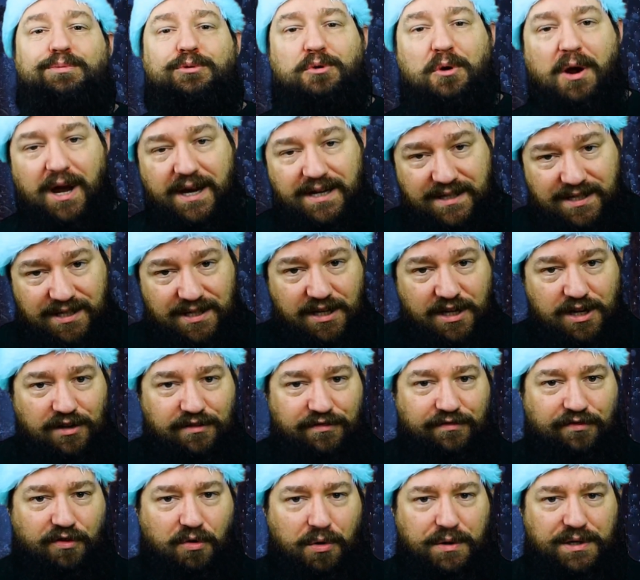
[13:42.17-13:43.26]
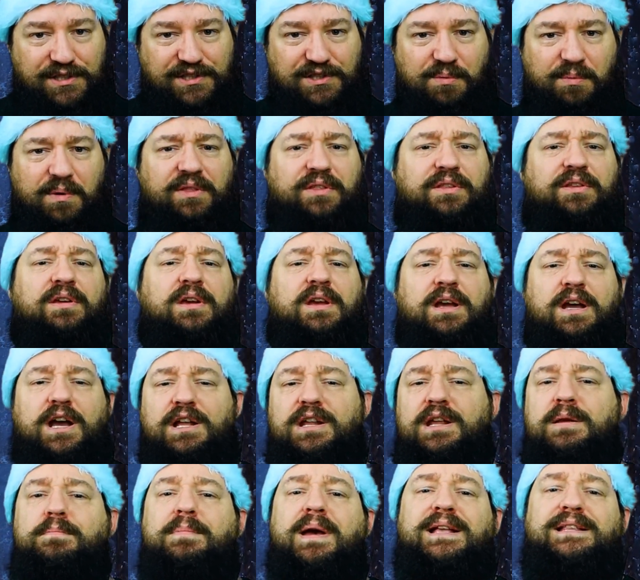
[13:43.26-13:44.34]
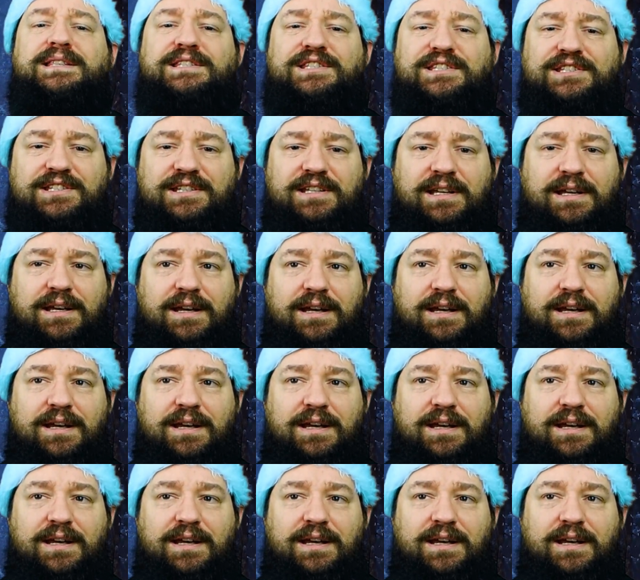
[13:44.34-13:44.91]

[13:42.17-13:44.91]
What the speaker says: bright voice with an immense